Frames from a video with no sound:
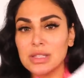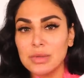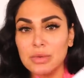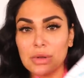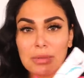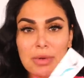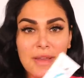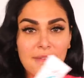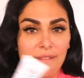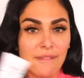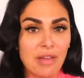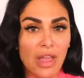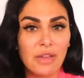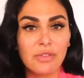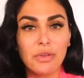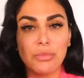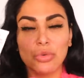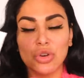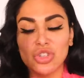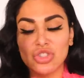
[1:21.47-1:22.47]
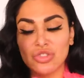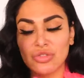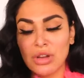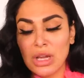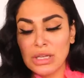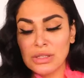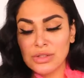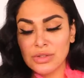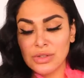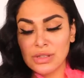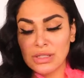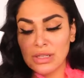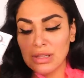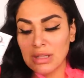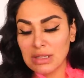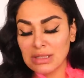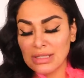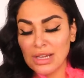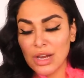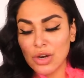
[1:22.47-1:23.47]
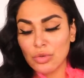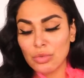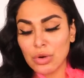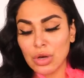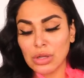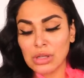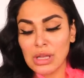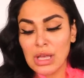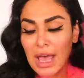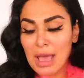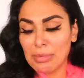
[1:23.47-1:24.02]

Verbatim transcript: It's one of my favorite moisturizers in the entire world.